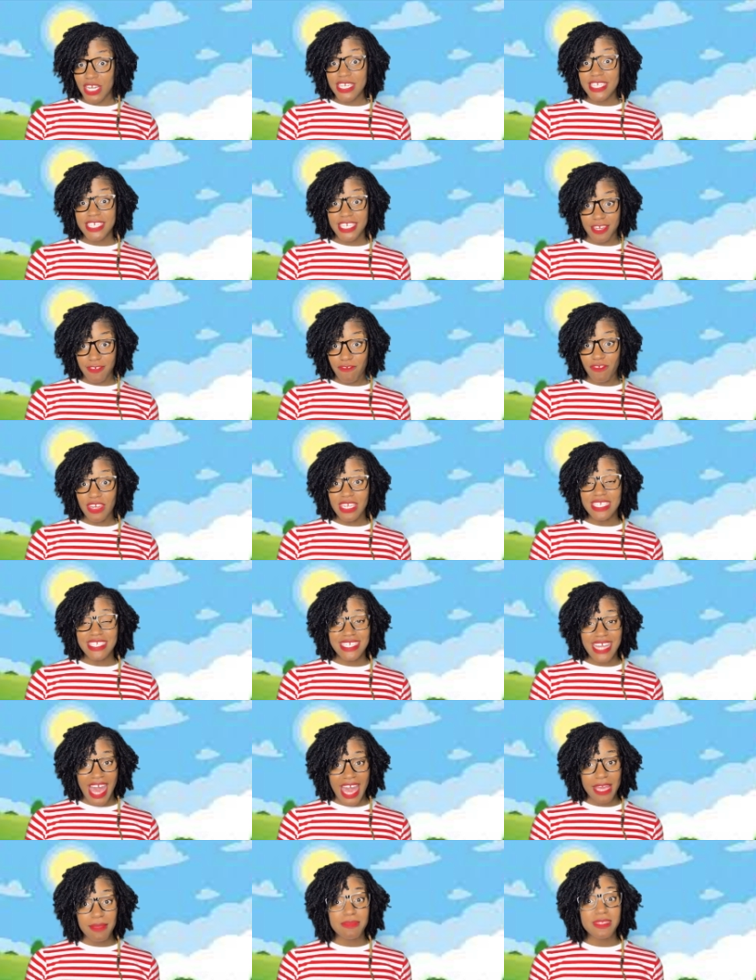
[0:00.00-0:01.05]
are different
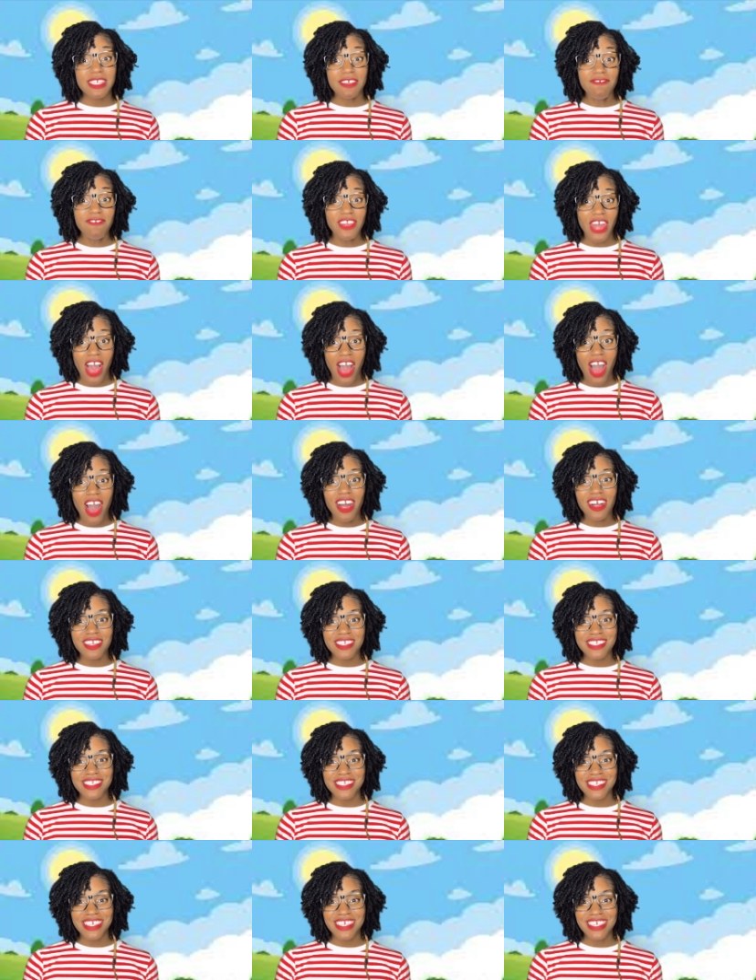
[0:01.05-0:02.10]
types of dogs?
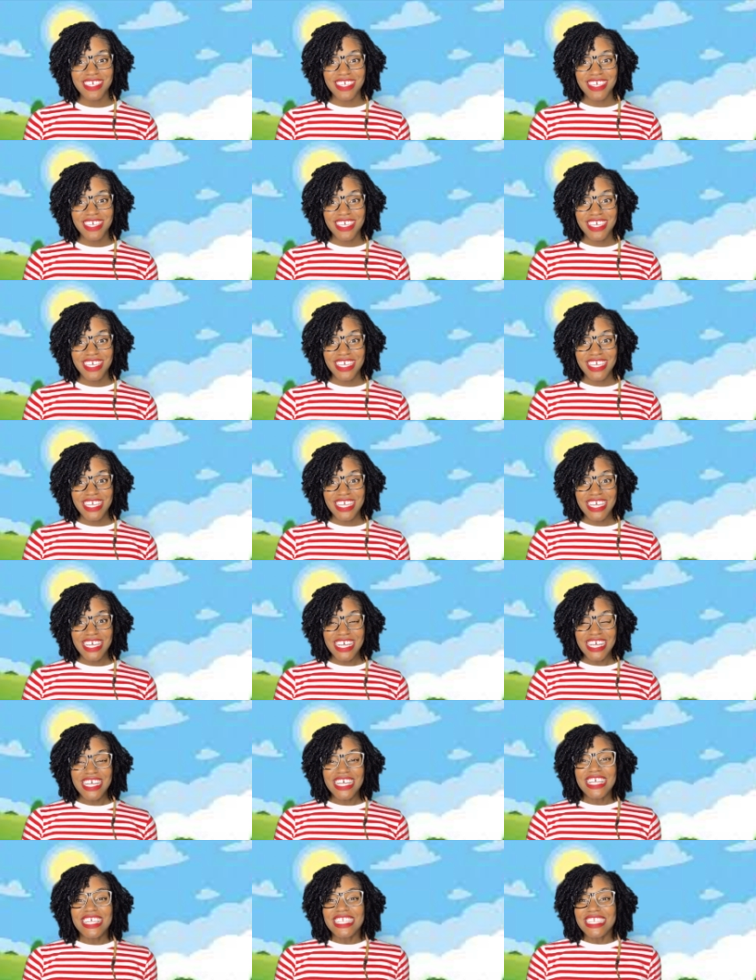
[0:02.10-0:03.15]

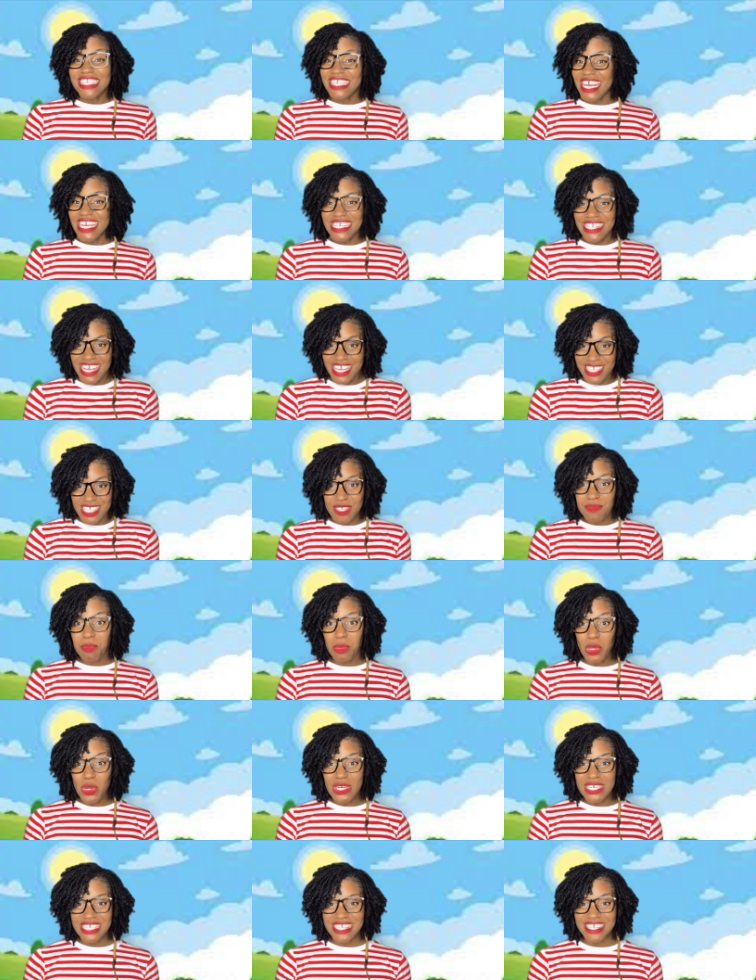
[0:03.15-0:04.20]
Let's
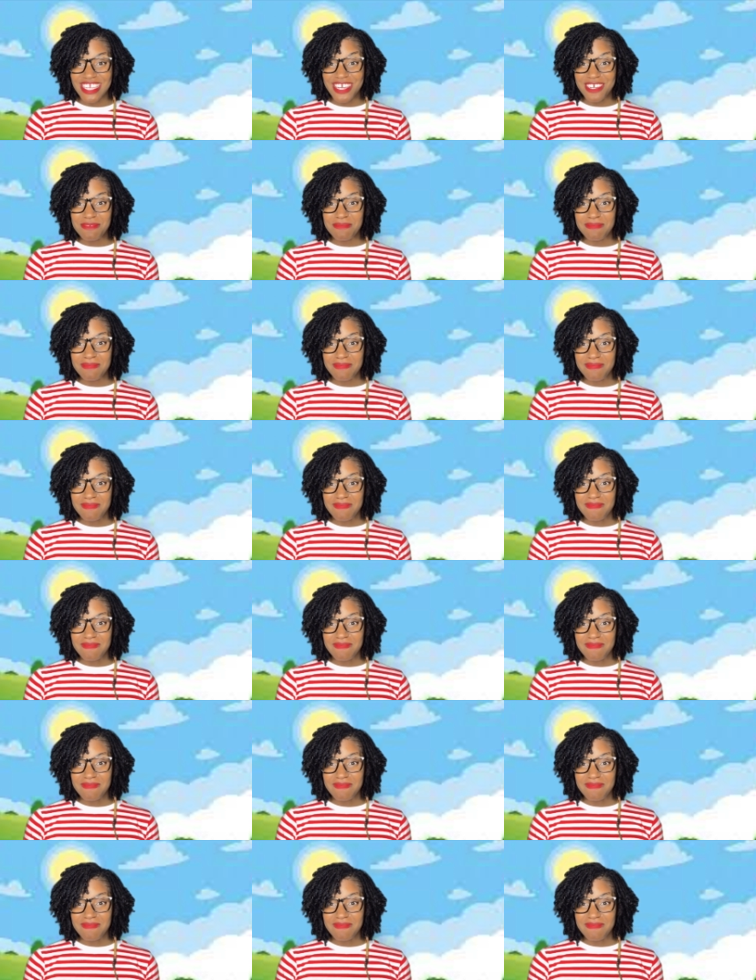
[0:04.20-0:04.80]
explore some.